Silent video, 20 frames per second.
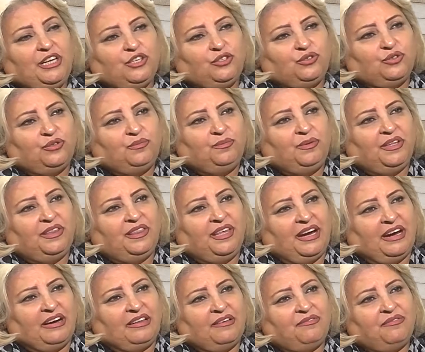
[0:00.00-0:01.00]
should be
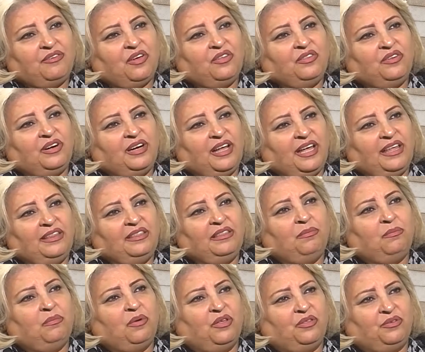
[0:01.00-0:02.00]
there, the father and the
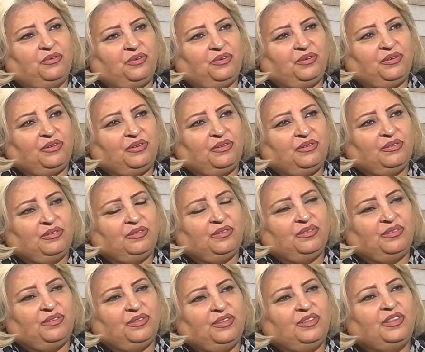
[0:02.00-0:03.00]
mother.
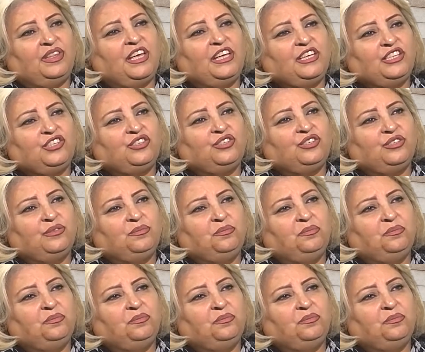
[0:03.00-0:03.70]
They should